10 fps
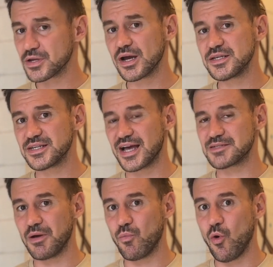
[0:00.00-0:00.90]
as it gets
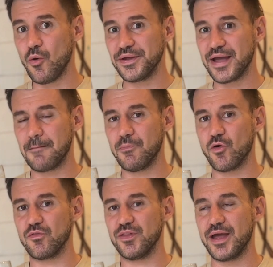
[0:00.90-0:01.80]
a bit warmer, you get
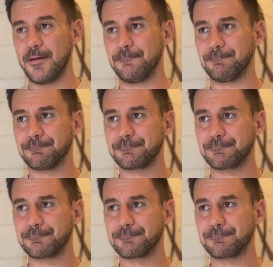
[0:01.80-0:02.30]
more of the